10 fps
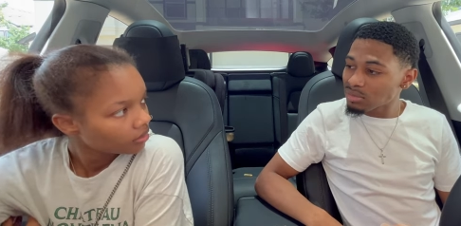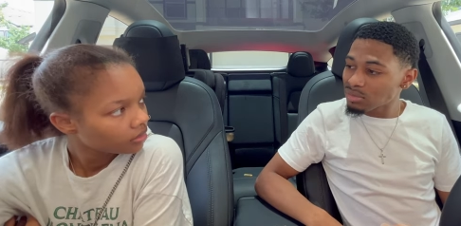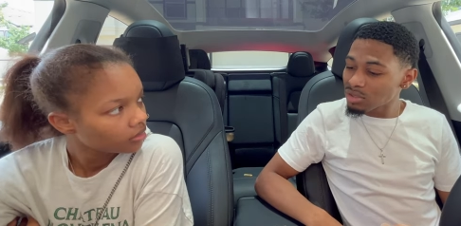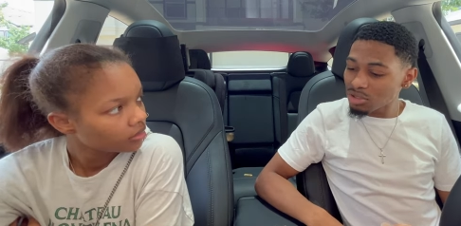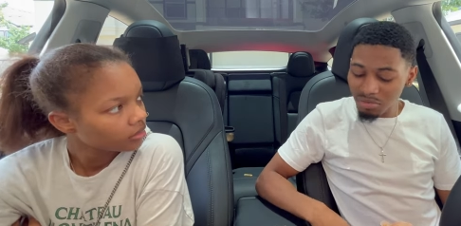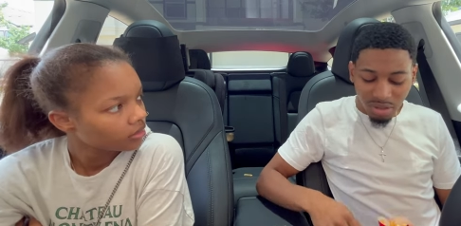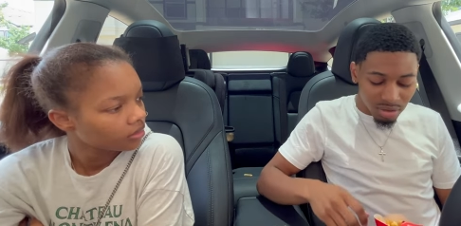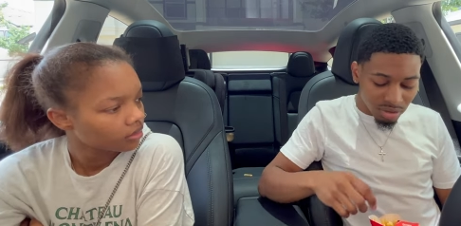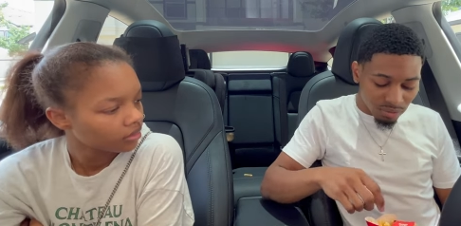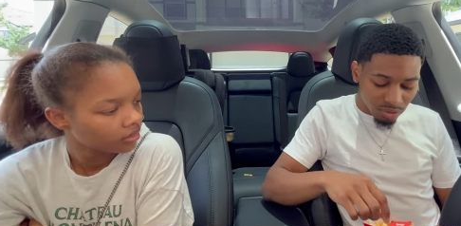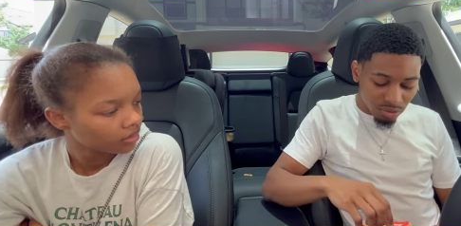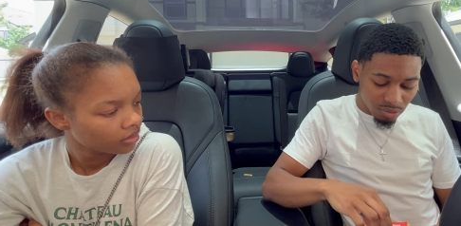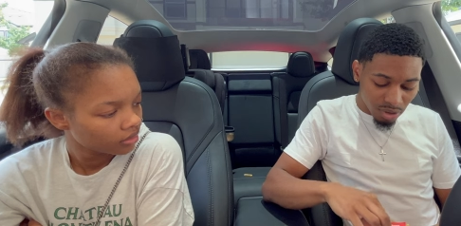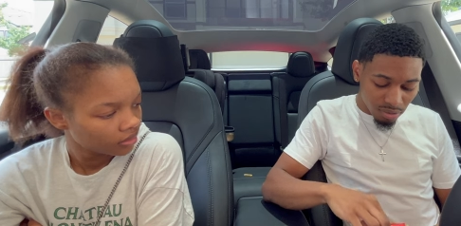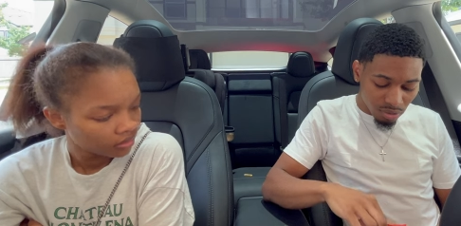Speaker 1: What you mean it's just for
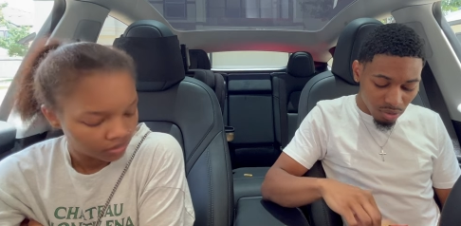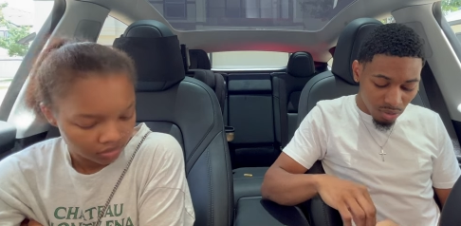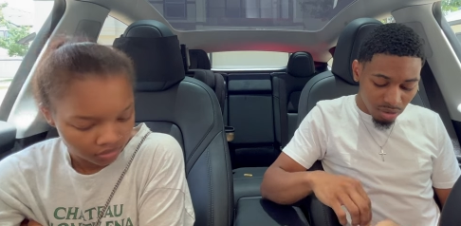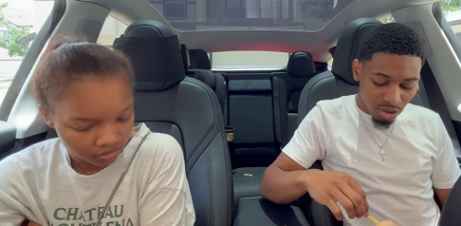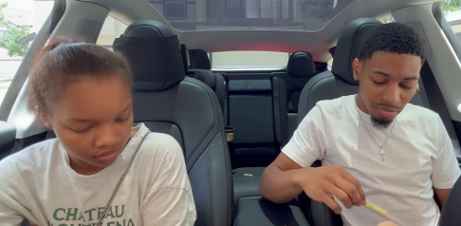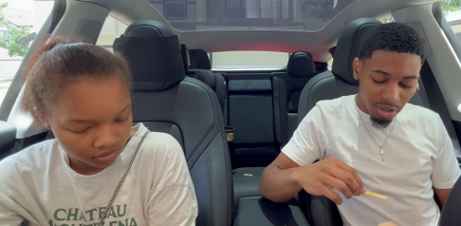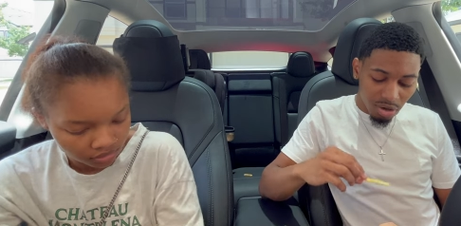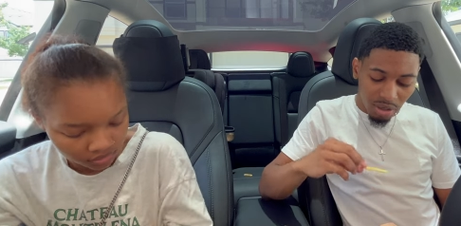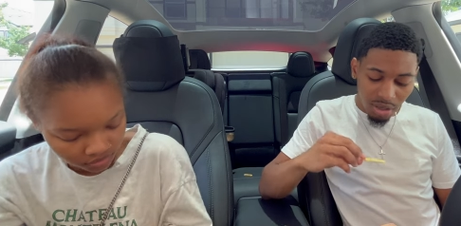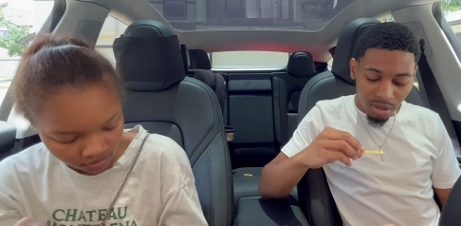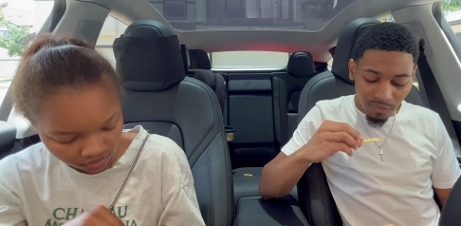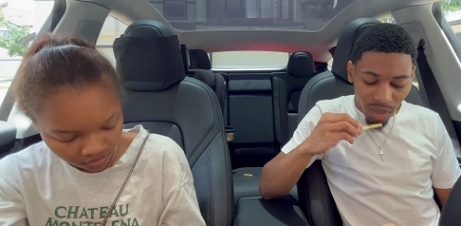you, bro? You the one told me to go get it.